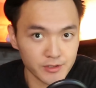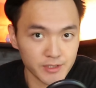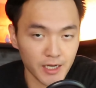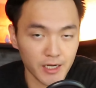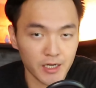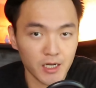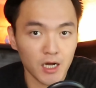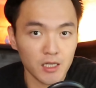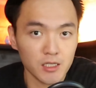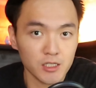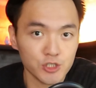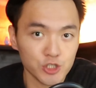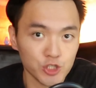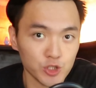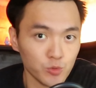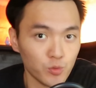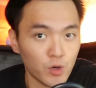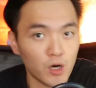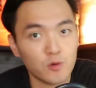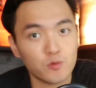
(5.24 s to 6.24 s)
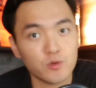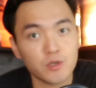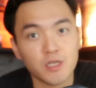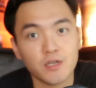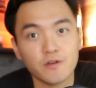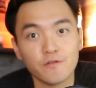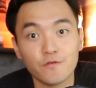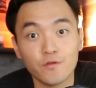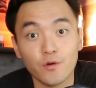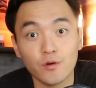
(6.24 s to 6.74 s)
psychology while
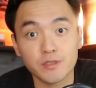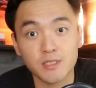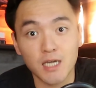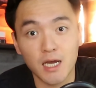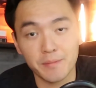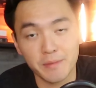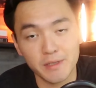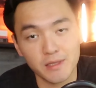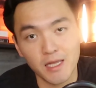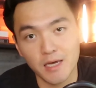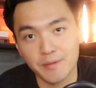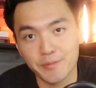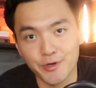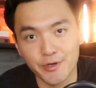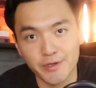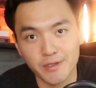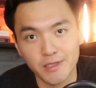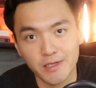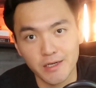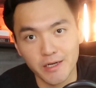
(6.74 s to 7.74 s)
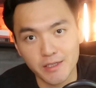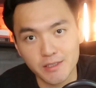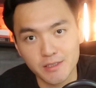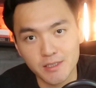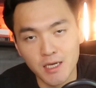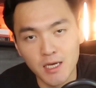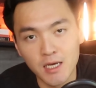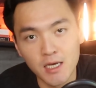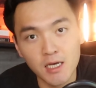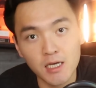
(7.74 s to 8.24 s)
working full-time in labor analytics.
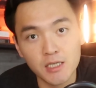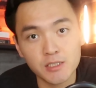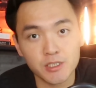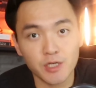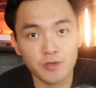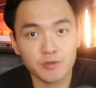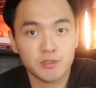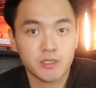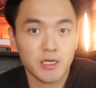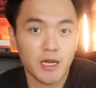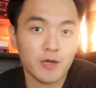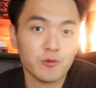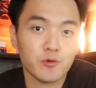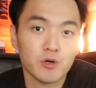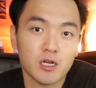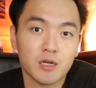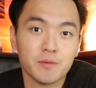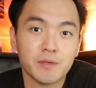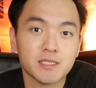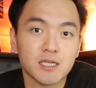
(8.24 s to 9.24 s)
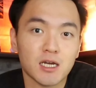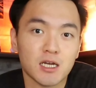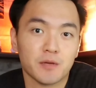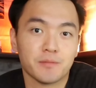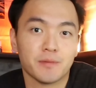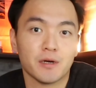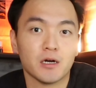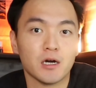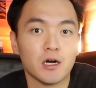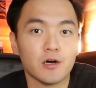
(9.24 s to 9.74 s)
So today we're going to be talking
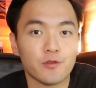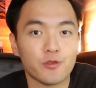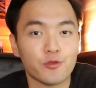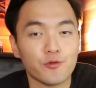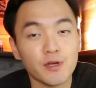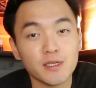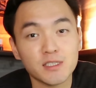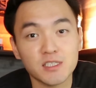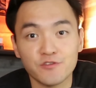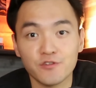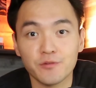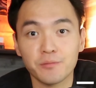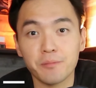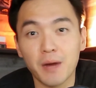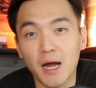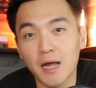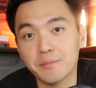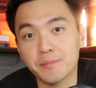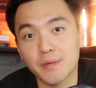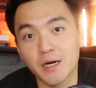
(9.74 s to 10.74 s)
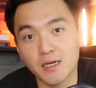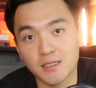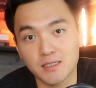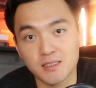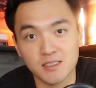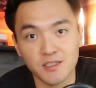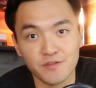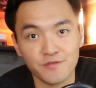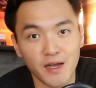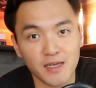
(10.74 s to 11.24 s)
about how 3 different mind bugs
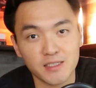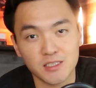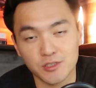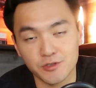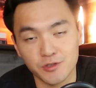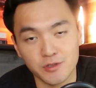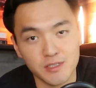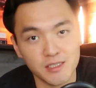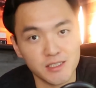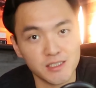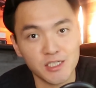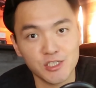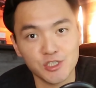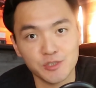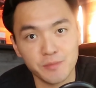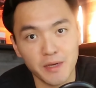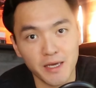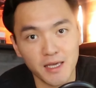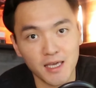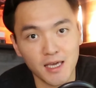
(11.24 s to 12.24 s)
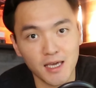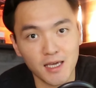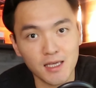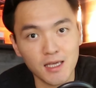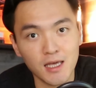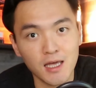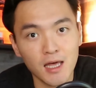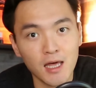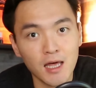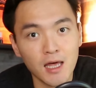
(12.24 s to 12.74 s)
is affecting your decision making
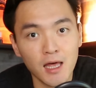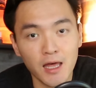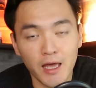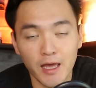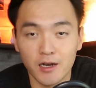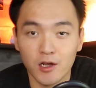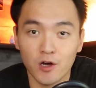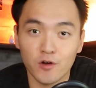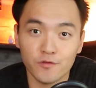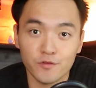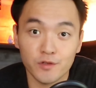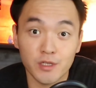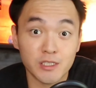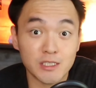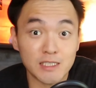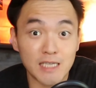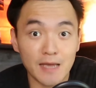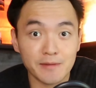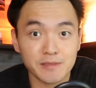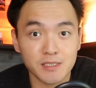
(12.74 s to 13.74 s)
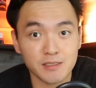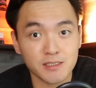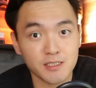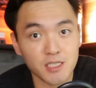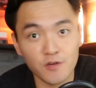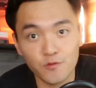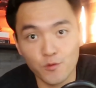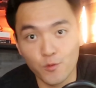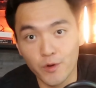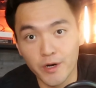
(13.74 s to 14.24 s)
and hopefully to gain some
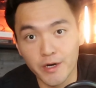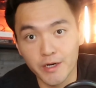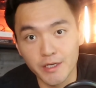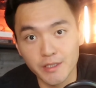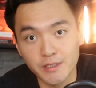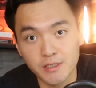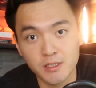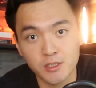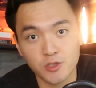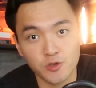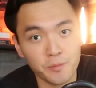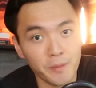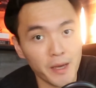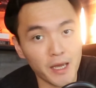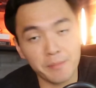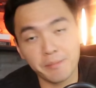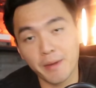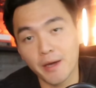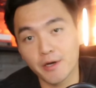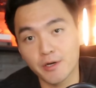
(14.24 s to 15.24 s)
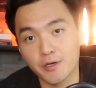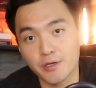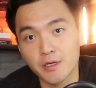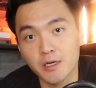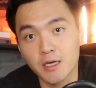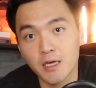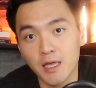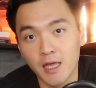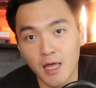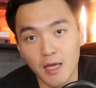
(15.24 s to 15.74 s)
self-awareness to make better
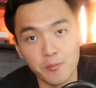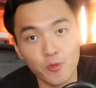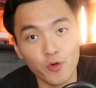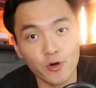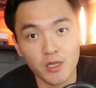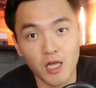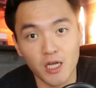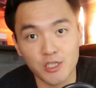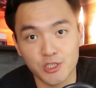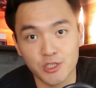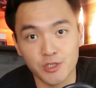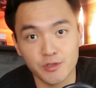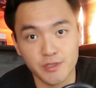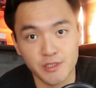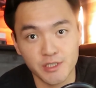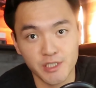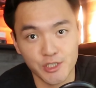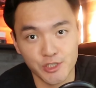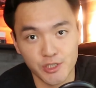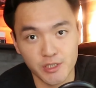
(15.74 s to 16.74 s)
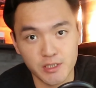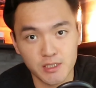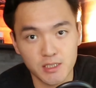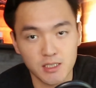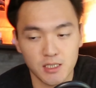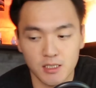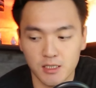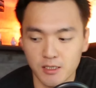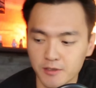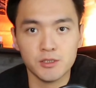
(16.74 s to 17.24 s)
and more logical decisions.
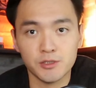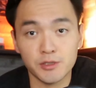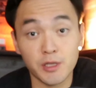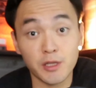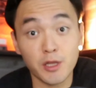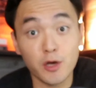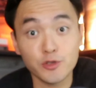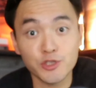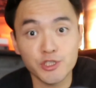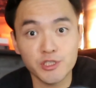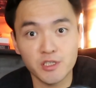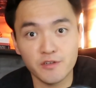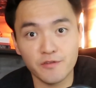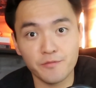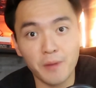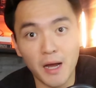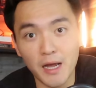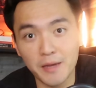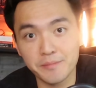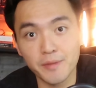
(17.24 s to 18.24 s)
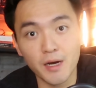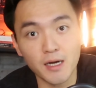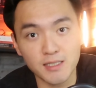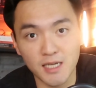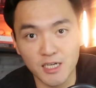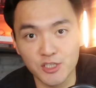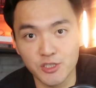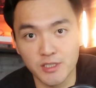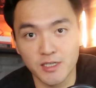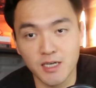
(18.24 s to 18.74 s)
So the notion of mind bugs
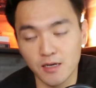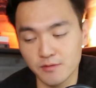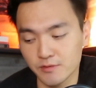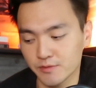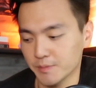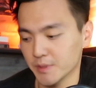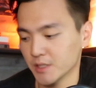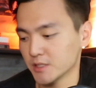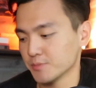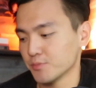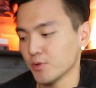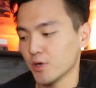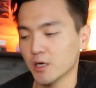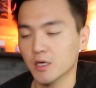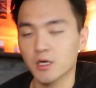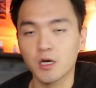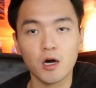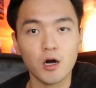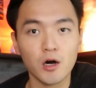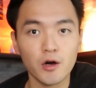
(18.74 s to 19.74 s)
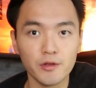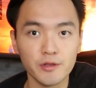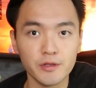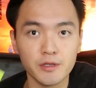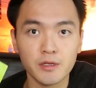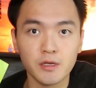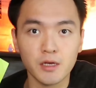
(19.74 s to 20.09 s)
actually comes from this book called